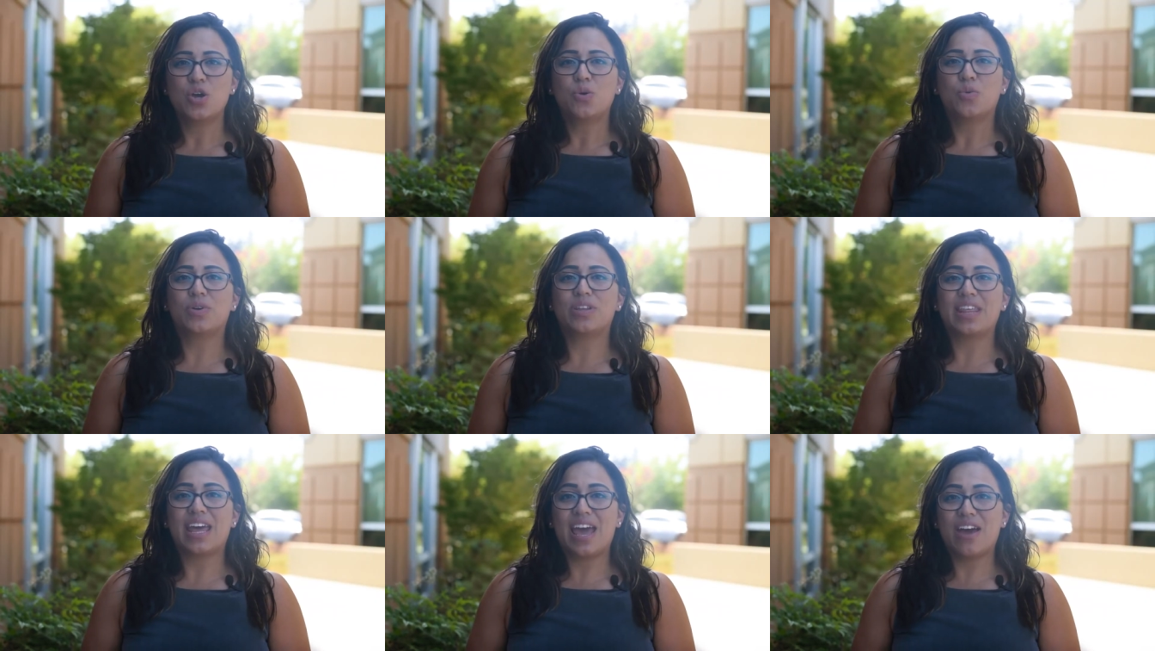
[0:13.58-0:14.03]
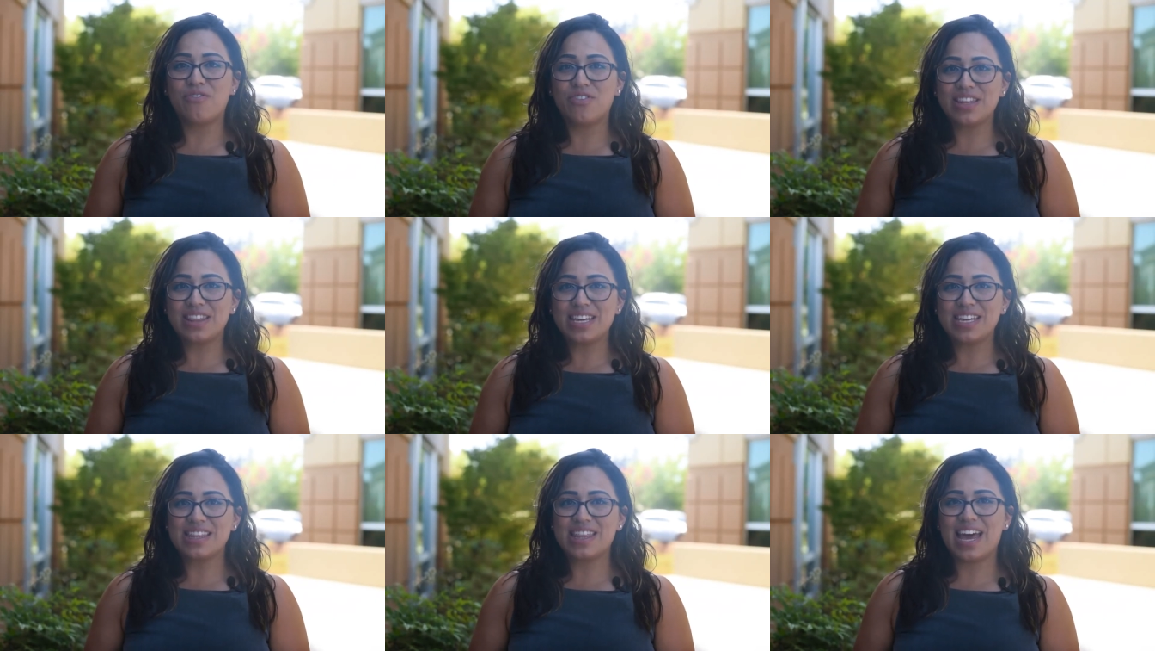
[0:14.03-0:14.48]
With
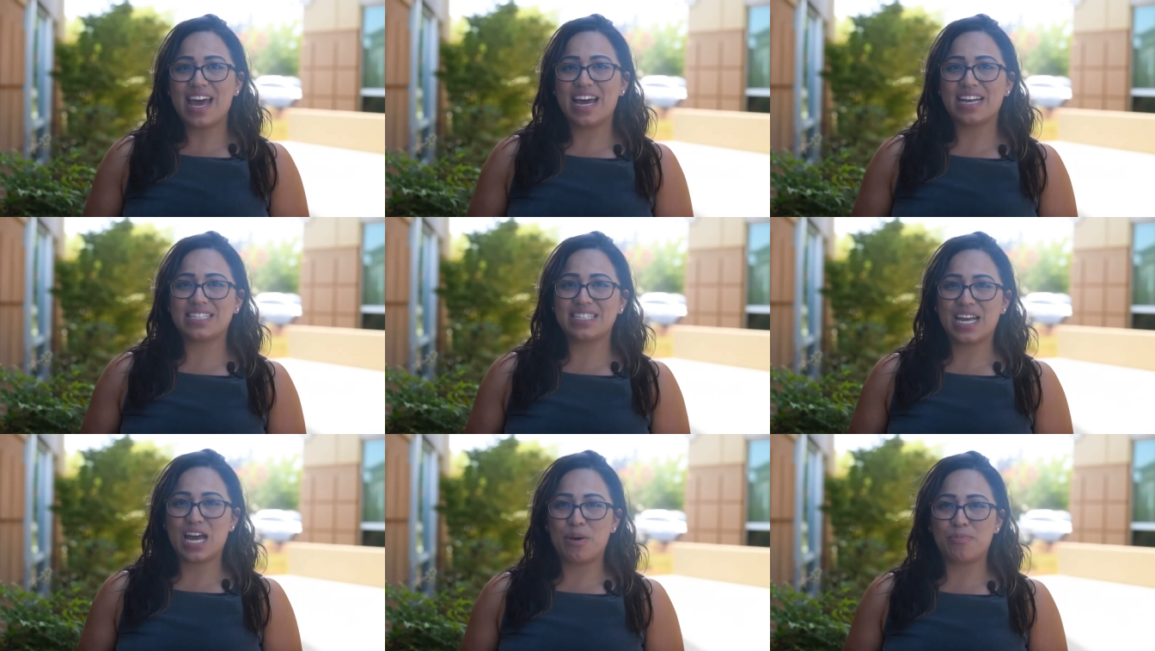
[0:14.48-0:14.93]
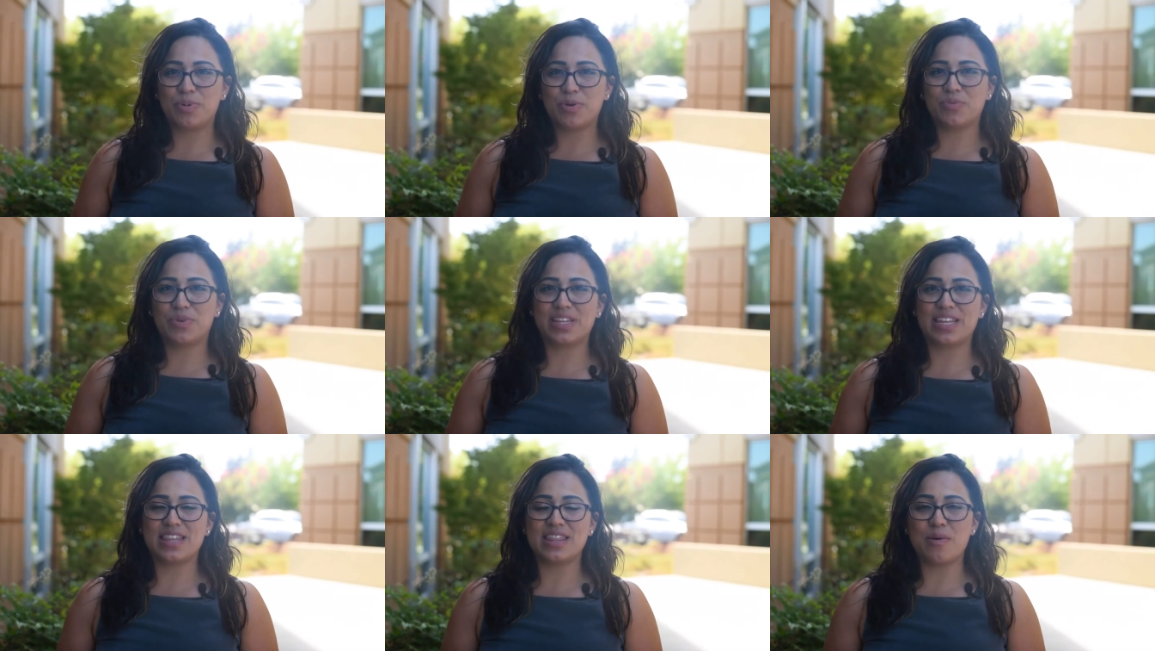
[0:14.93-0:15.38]
everything that has happened
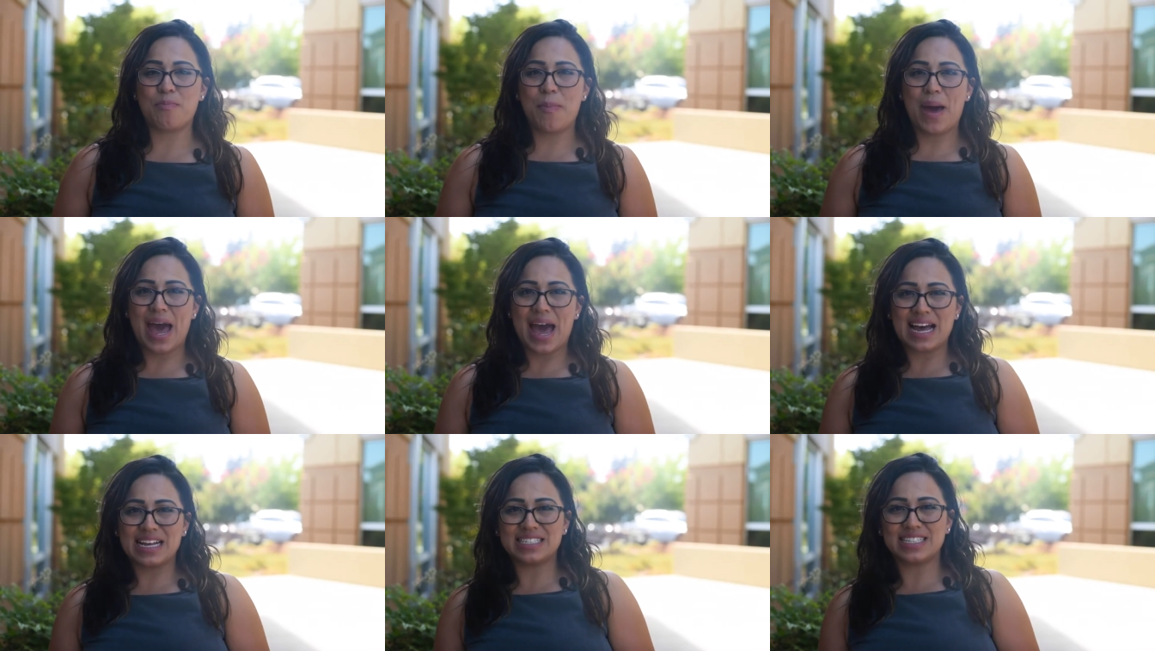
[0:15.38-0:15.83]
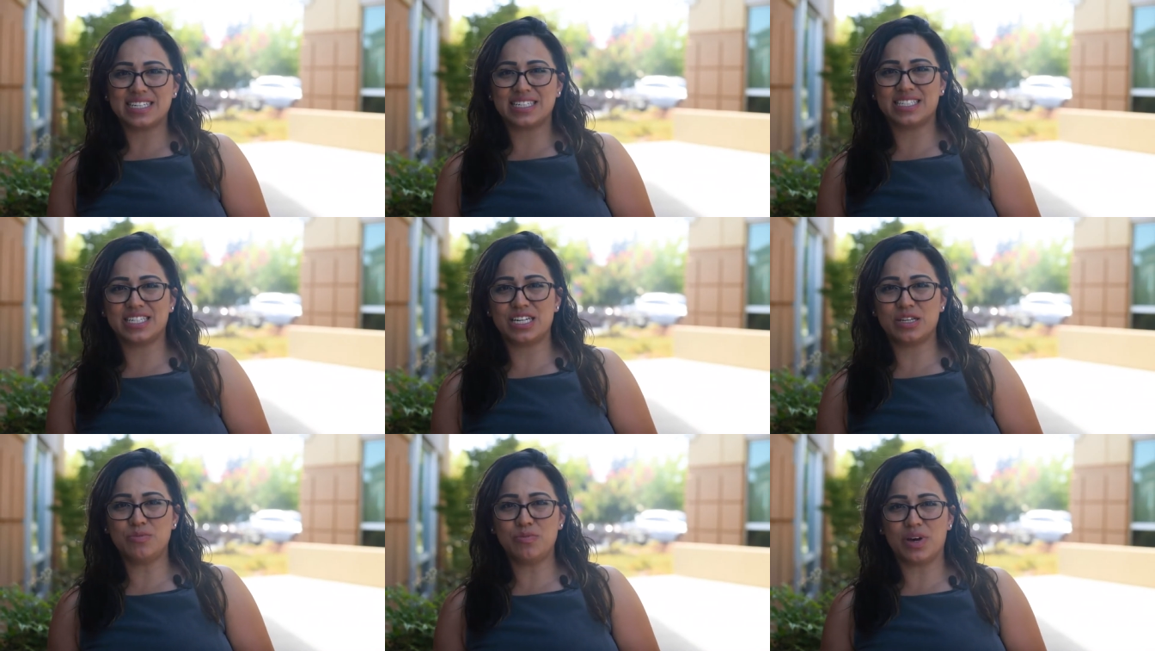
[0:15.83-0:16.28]
within the past
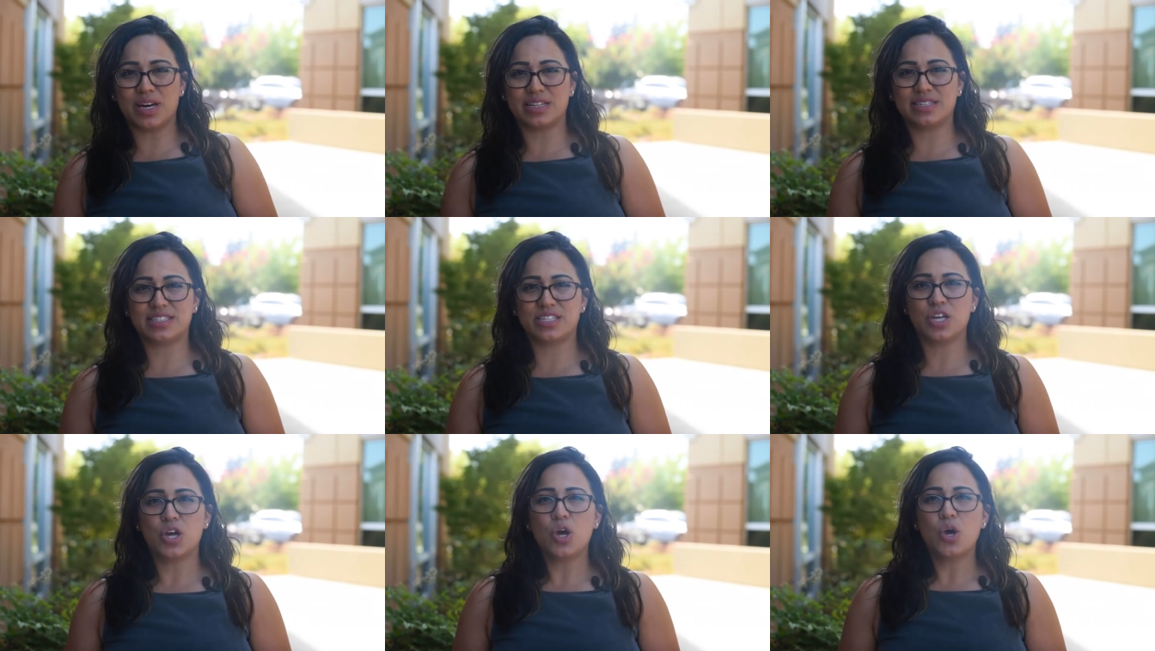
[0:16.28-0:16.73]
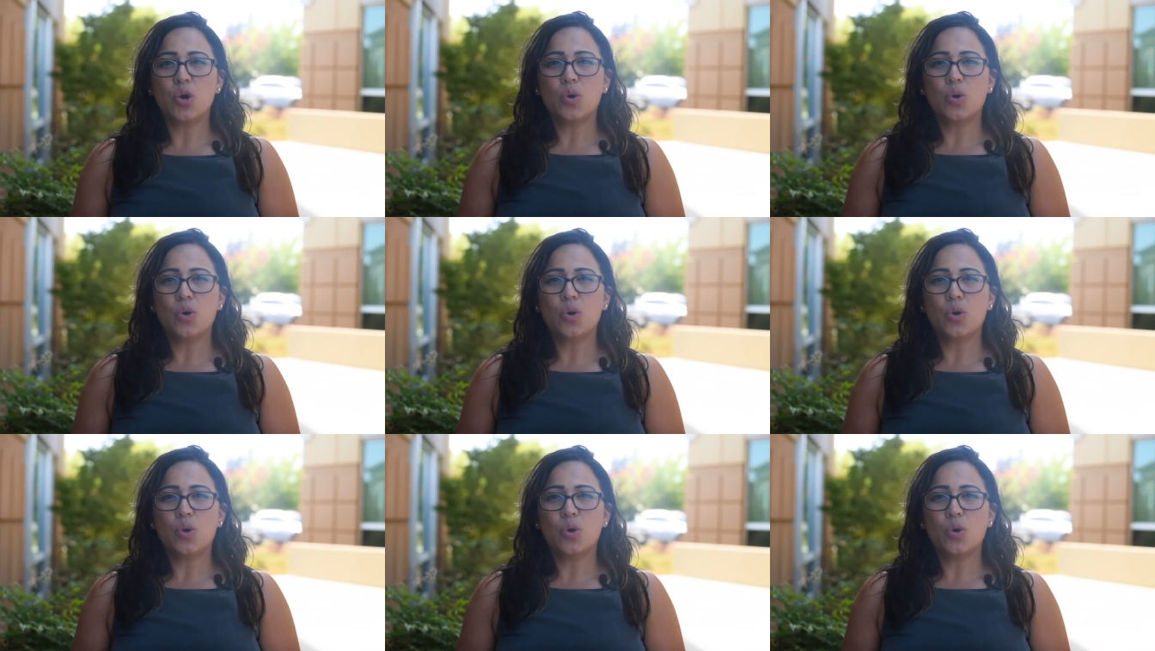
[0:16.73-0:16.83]
eighteen months,